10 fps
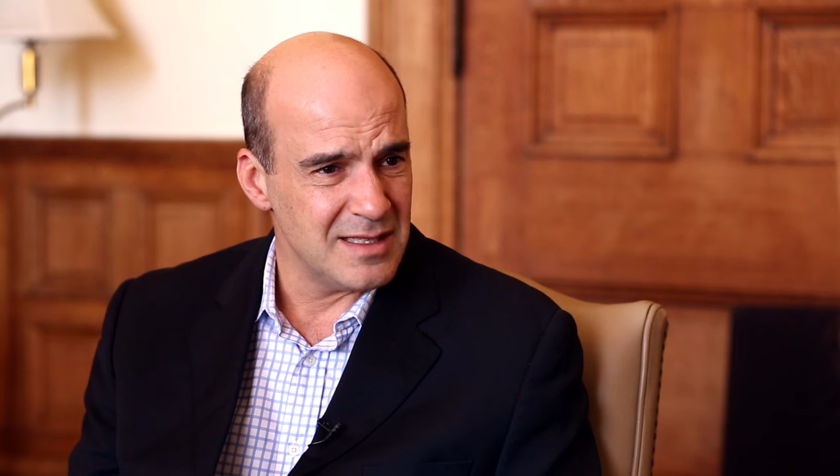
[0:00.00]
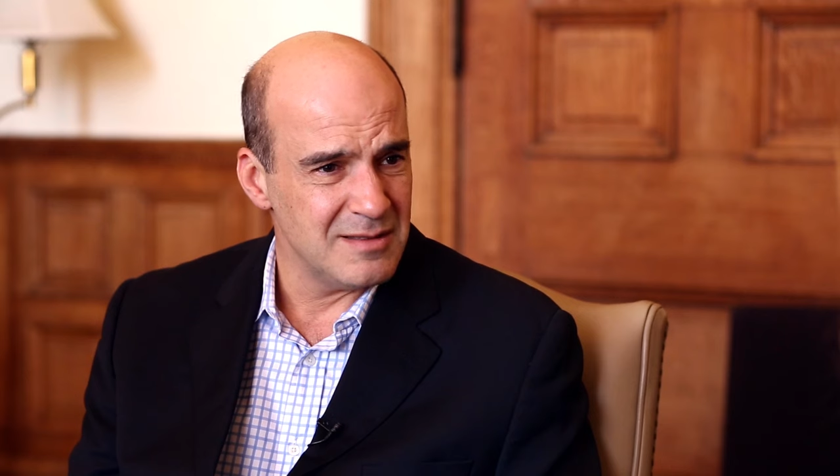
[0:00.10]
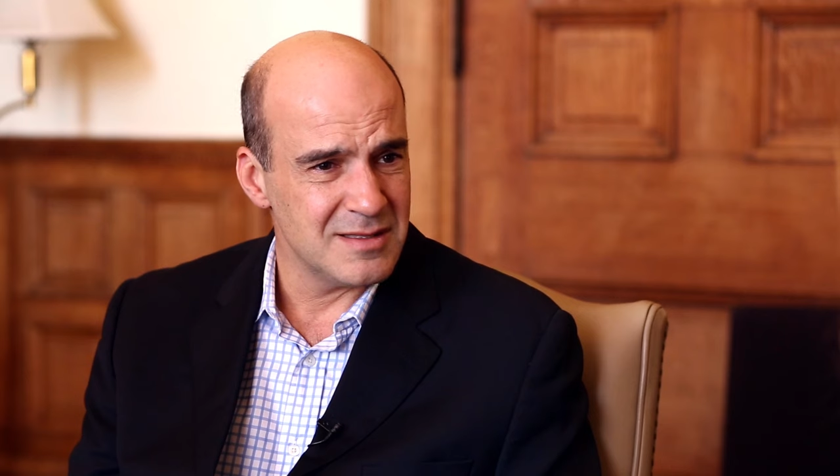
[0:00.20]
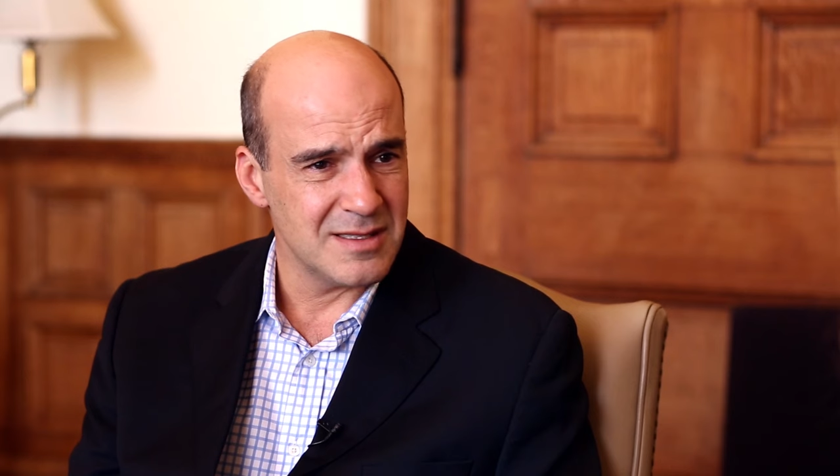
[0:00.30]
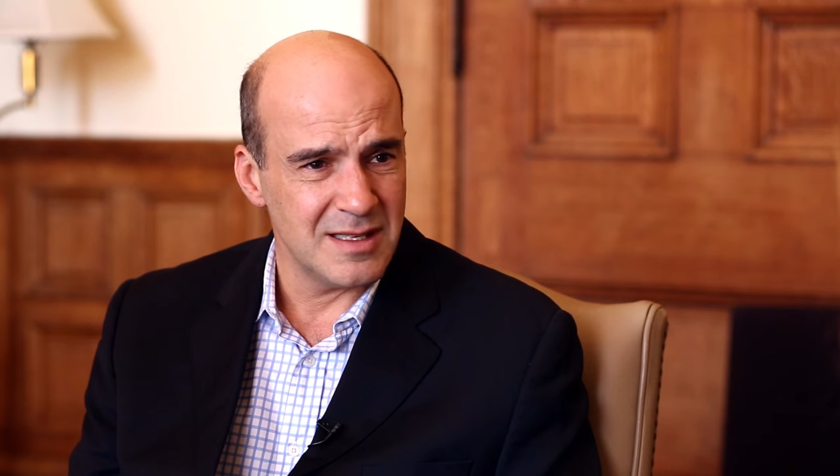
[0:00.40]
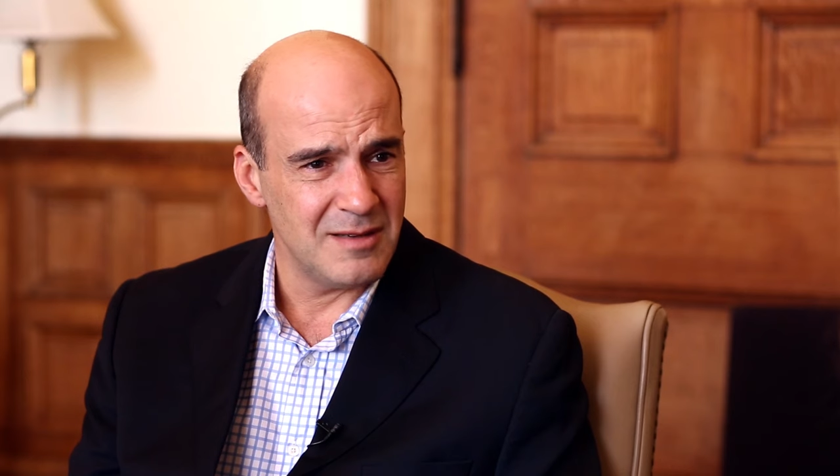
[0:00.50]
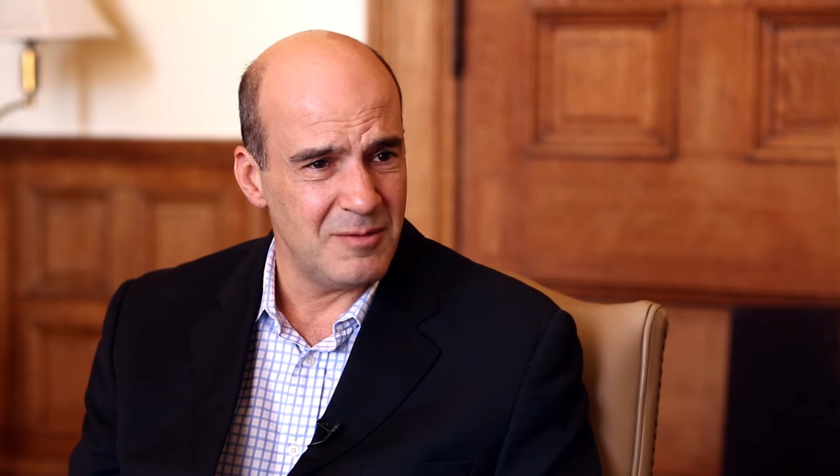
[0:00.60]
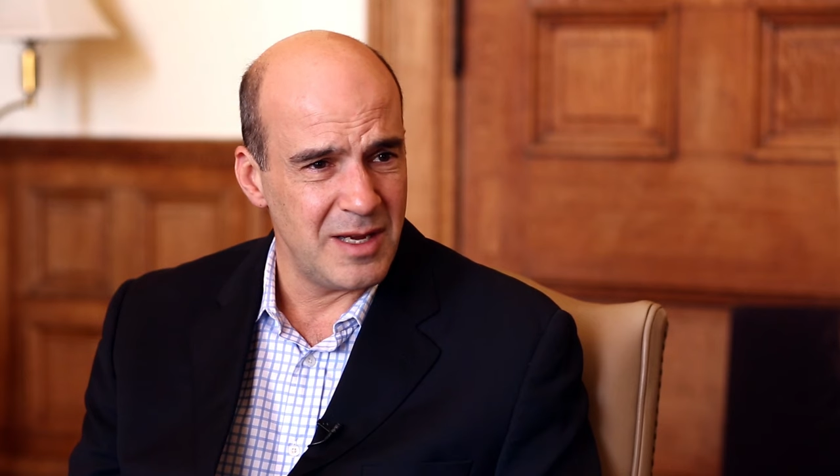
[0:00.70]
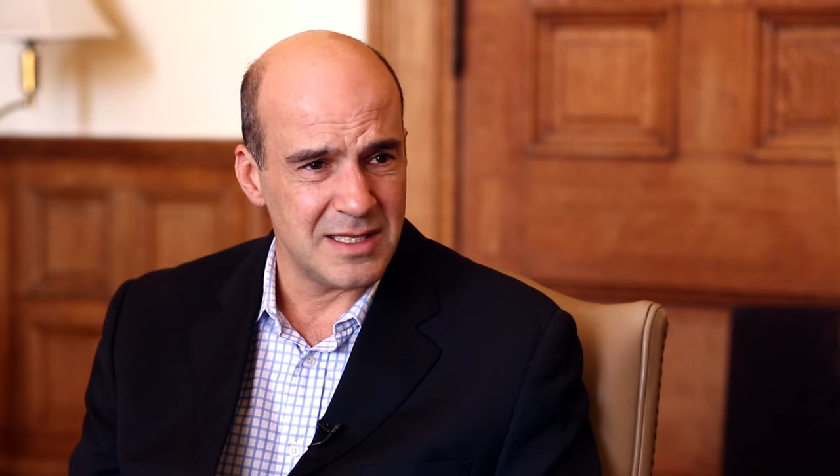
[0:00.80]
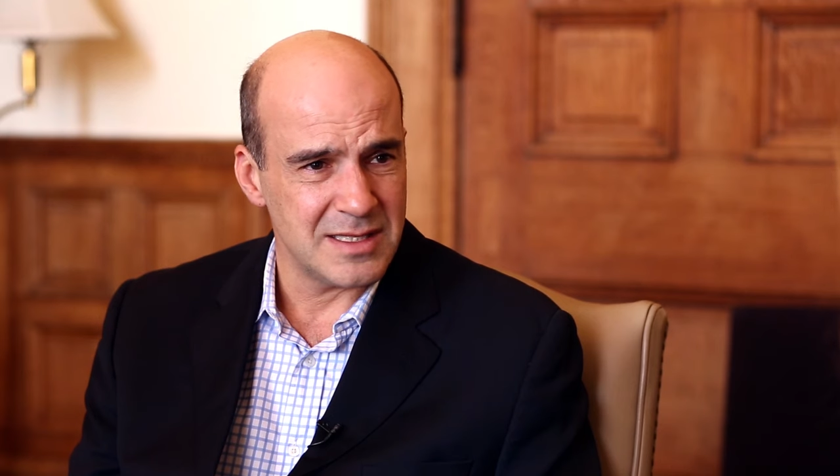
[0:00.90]
It was like,
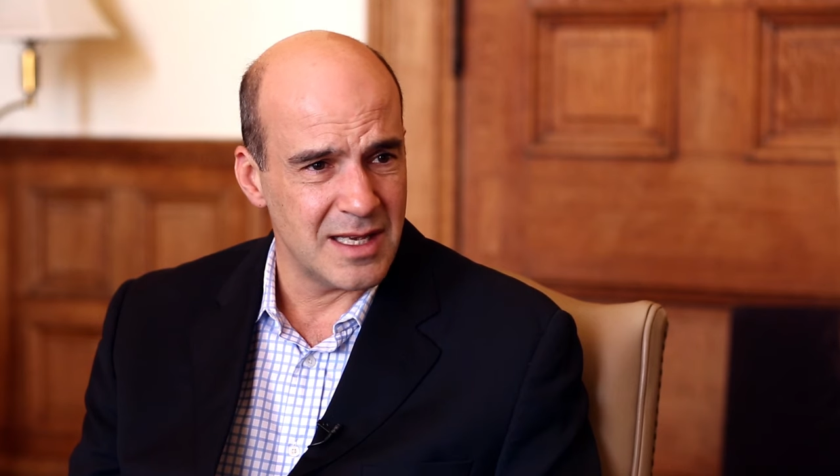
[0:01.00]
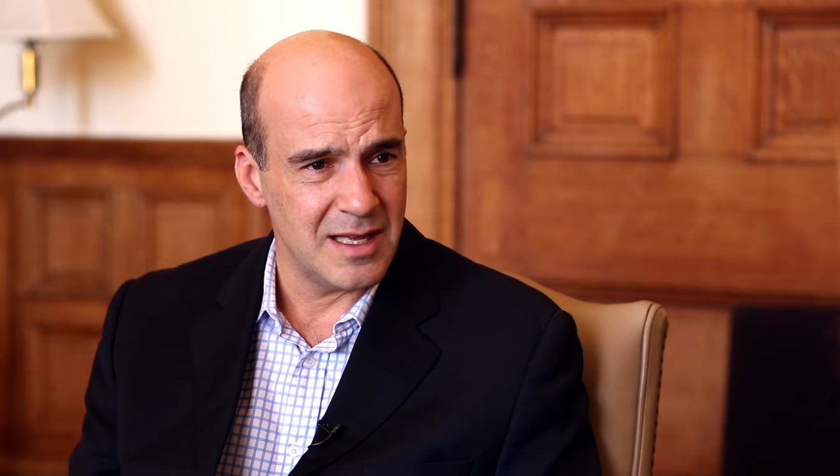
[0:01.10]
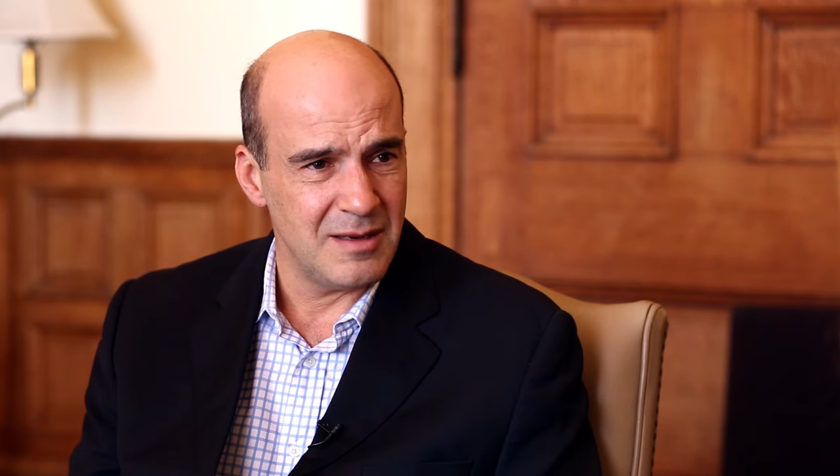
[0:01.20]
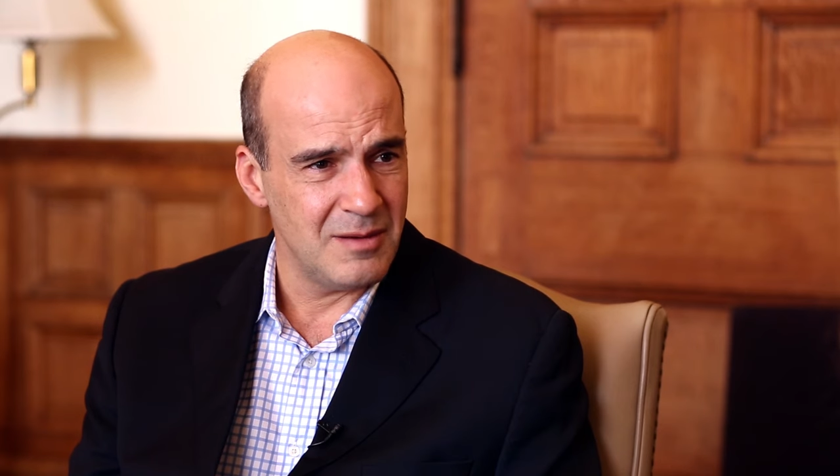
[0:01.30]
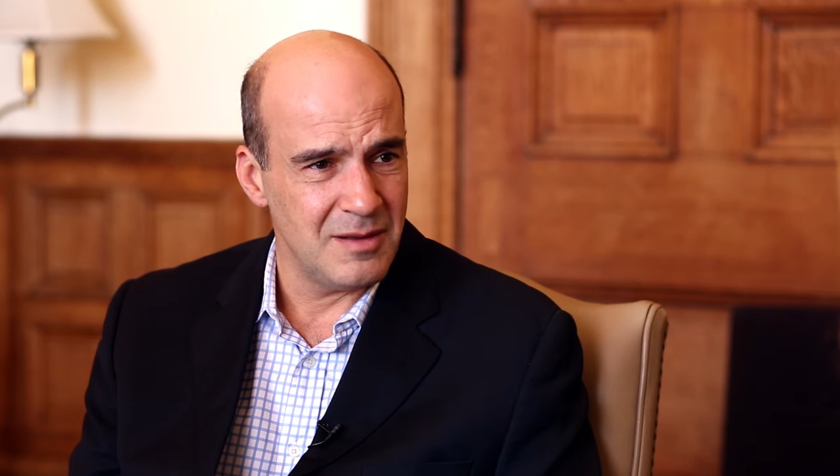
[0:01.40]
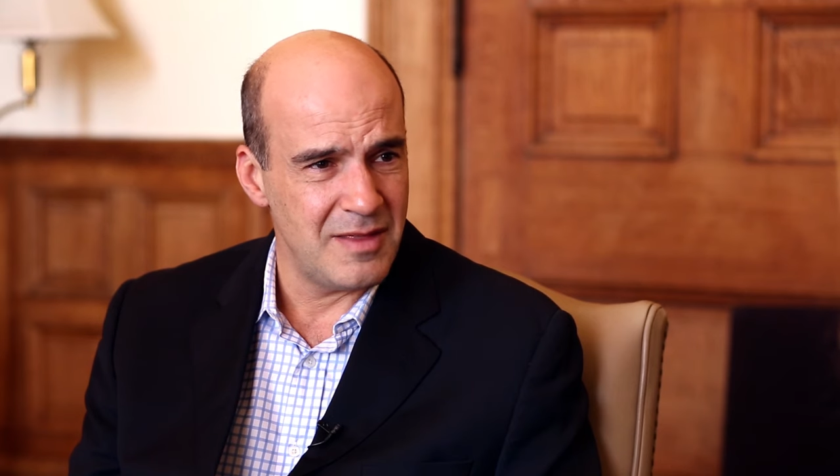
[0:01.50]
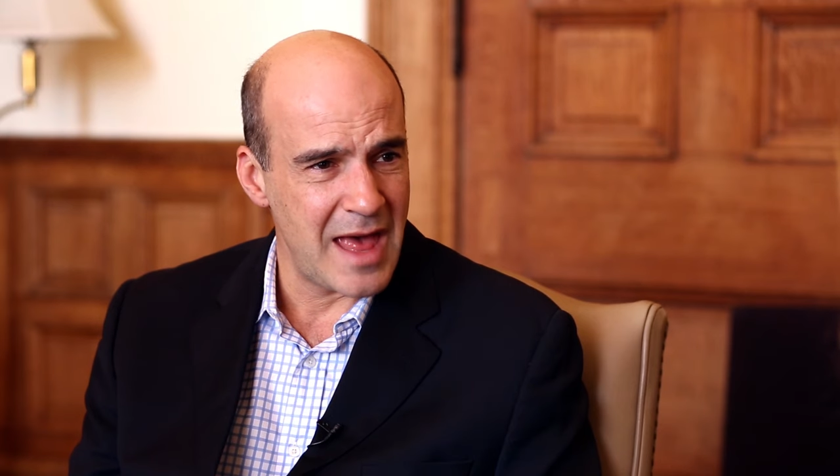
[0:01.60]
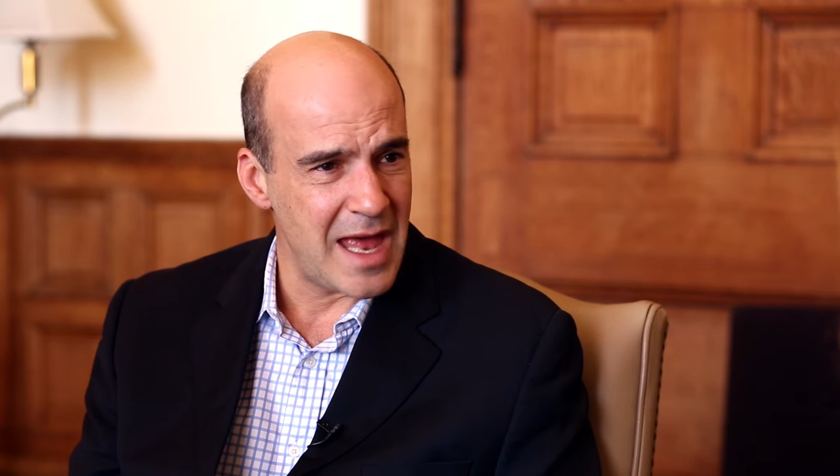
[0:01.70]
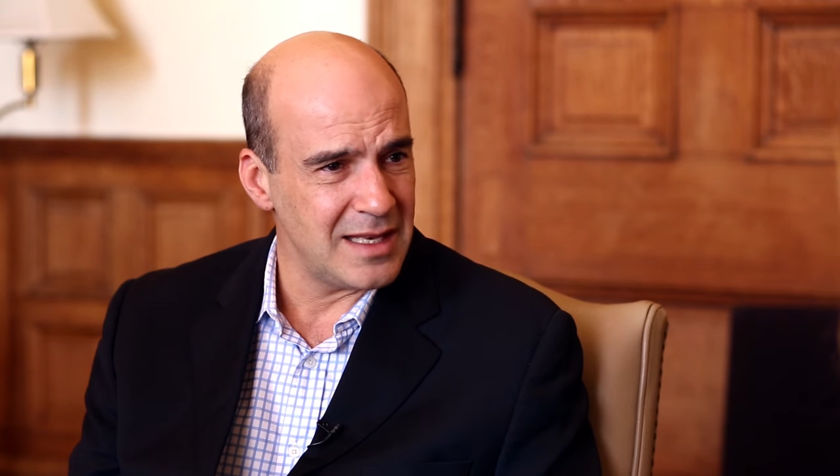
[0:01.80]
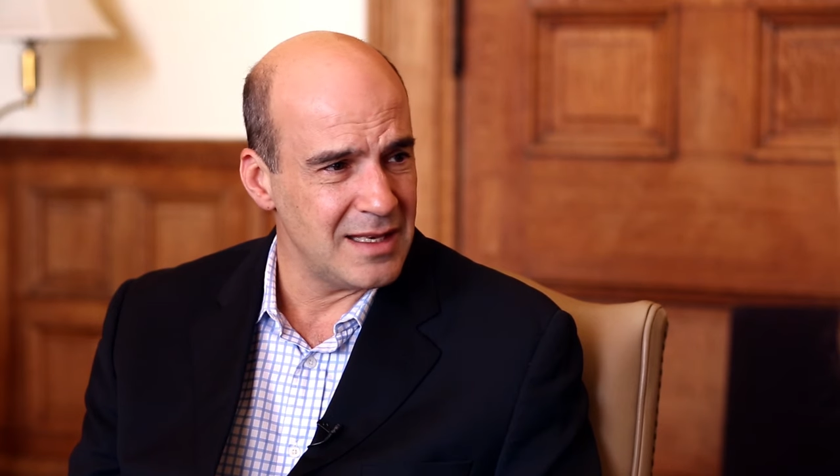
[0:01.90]
wait a second,
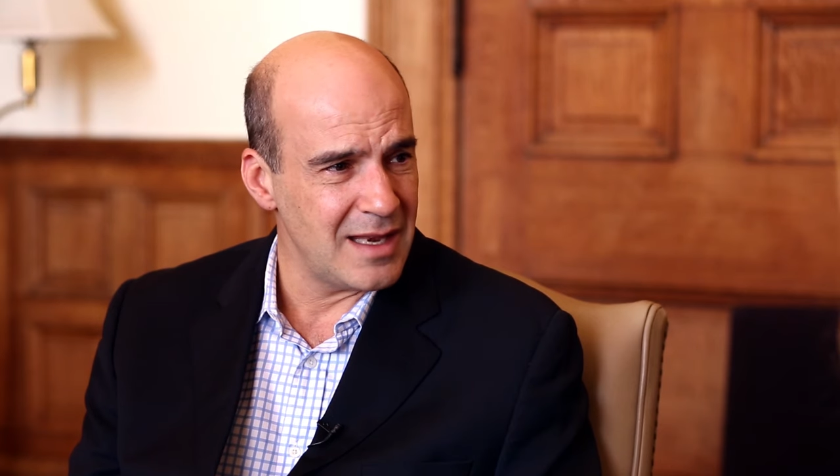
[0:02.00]
that